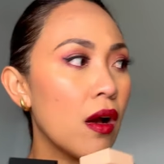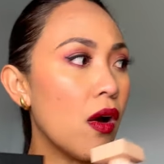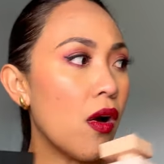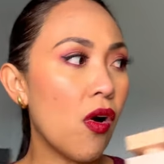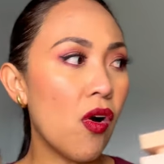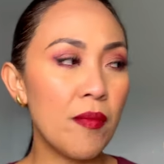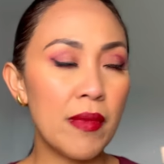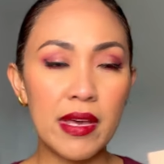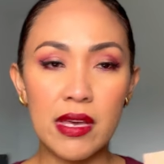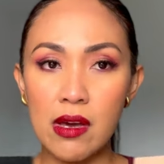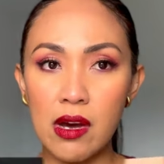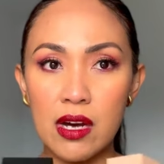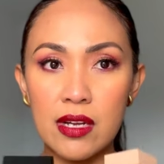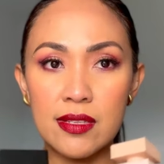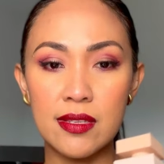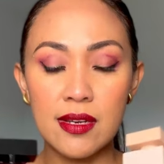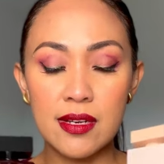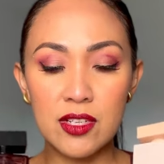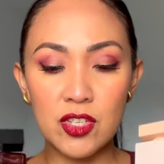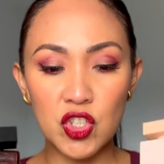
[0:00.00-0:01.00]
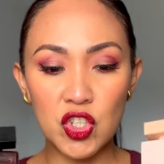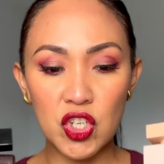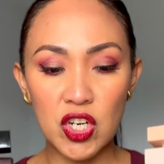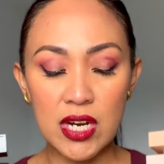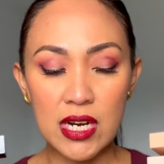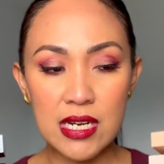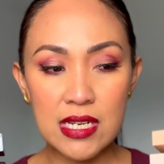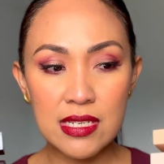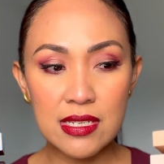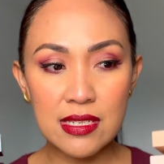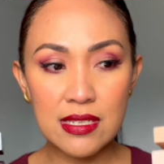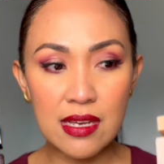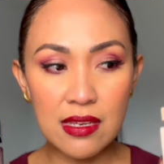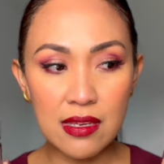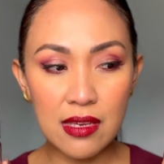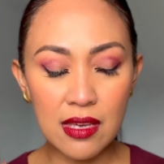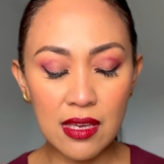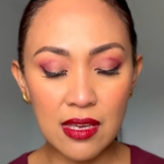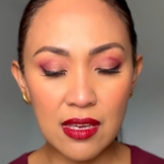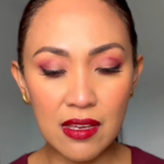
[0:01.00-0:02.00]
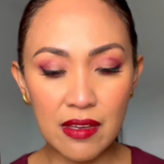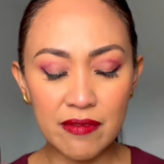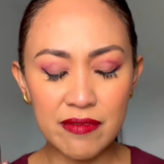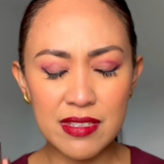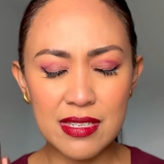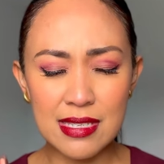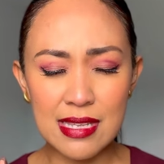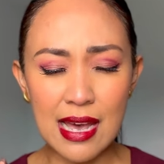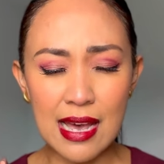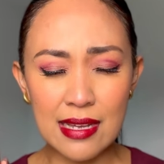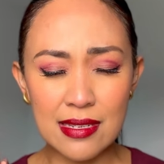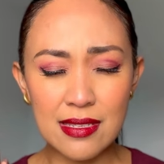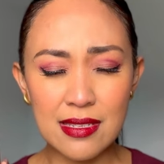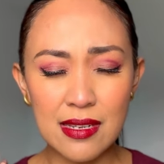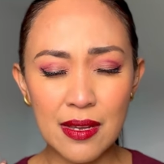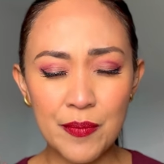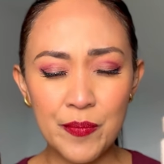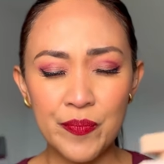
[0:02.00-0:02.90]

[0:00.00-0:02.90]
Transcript: oh my God, just gives that